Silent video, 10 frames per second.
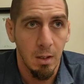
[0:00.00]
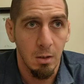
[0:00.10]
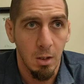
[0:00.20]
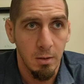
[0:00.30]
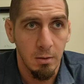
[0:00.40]

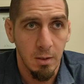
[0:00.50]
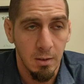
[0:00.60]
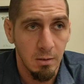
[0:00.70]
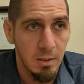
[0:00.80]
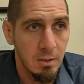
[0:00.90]
lot,
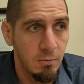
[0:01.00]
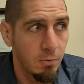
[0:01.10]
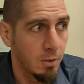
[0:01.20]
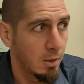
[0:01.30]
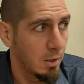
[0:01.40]
at least
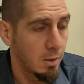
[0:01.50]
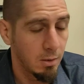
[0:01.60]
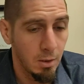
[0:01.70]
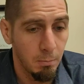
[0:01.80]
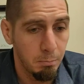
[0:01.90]
for
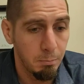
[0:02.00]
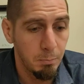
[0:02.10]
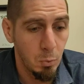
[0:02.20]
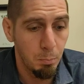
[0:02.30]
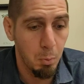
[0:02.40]
a
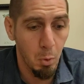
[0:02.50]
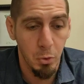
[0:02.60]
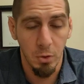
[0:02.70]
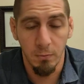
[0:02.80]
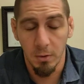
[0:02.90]

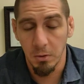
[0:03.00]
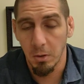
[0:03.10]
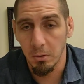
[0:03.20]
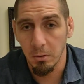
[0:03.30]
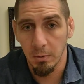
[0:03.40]
portion of their
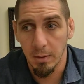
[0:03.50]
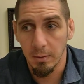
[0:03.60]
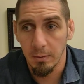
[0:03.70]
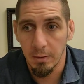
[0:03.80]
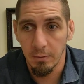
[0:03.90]
adult
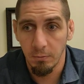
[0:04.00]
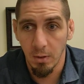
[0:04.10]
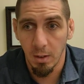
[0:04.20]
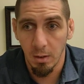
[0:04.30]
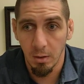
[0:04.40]
career, if
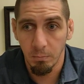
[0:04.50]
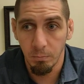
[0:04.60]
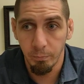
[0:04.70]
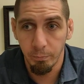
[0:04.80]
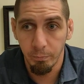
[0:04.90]
not a
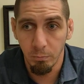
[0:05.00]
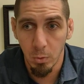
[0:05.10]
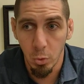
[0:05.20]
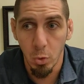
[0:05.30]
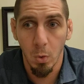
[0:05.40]

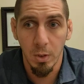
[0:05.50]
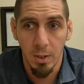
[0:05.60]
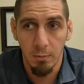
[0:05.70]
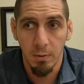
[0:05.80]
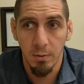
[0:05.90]

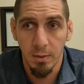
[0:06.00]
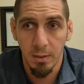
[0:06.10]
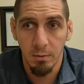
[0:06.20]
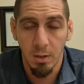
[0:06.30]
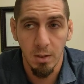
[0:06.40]
majority of it,
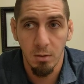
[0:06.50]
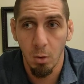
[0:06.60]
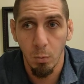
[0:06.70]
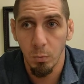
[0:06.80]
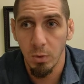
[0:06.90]
they
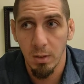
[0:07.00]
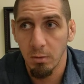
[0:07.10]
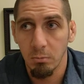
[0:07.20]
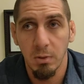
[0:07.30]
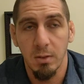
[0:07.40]

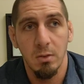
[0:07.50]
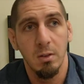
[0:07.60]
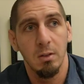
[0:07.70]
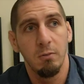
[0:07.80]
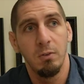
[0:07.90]
don't
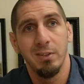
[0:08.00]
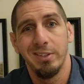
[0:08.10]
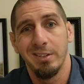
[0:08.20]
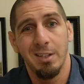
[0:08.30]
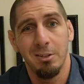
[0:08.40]
necessarily feel
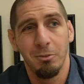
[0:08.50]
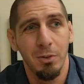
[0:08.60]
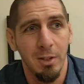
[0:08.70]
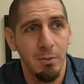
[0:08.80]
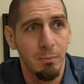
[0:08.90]

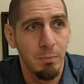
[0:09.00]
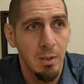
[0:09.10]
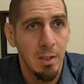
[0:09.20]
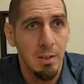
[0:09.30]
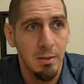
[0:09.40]
successful. They don't
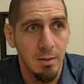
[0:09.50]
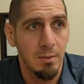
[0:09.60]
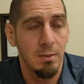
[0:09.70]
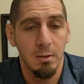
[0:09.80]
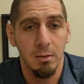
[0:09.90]

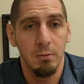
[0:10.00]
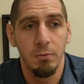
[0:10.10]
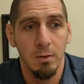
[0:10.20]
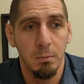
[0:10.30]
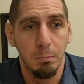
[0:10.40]
necessarily
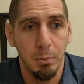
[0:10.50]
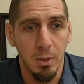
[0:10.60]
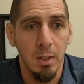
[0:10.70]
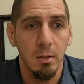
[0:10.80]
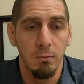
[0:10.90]
feel
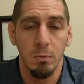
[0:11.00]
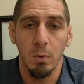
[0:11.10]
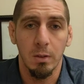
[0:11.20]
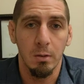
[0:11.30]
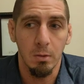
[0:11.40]
productive in
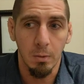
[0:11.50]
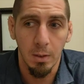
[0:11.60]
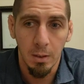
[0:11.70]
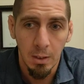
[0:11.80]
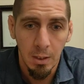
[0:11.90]
what they're doing.